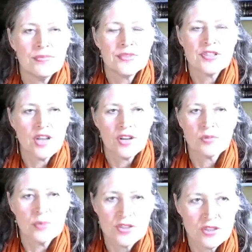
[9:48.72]
it's not
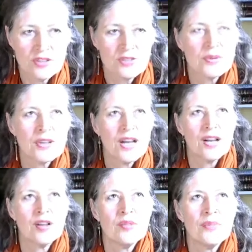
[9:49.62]
original,
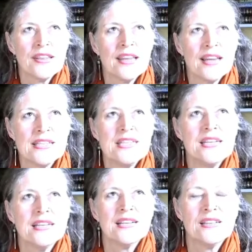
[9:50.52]
but the
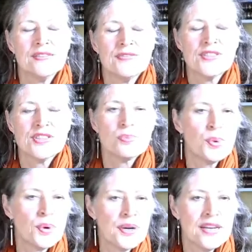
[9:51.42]
idea of
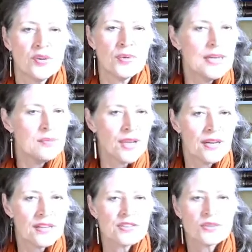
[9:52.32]
supporting green
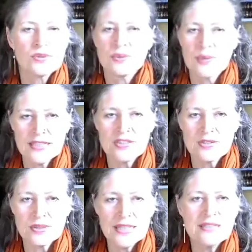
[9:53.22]
blocks or green
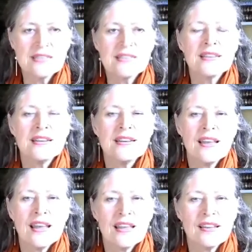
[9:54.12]
streets.
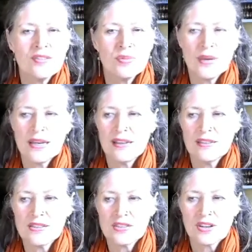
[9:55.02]
And we
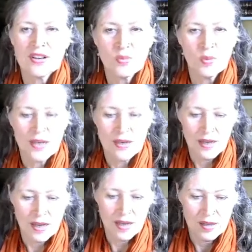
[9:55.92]
started one,
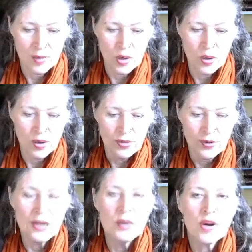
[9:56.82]

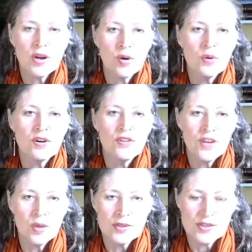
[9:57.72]
31
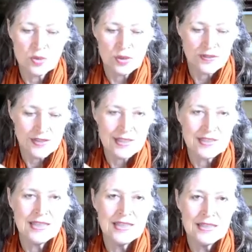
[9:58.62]
Ogilvy was sort of the
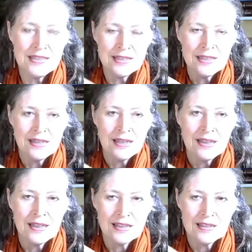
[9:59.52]
seed
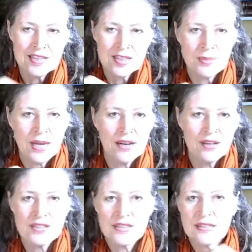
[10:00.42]
that
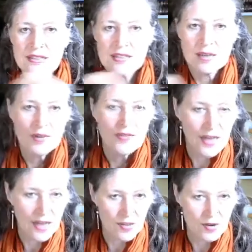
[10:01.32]
inspired some of
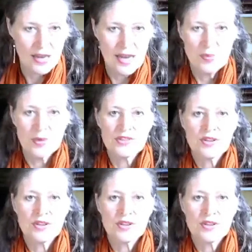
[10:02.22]
the other neighbors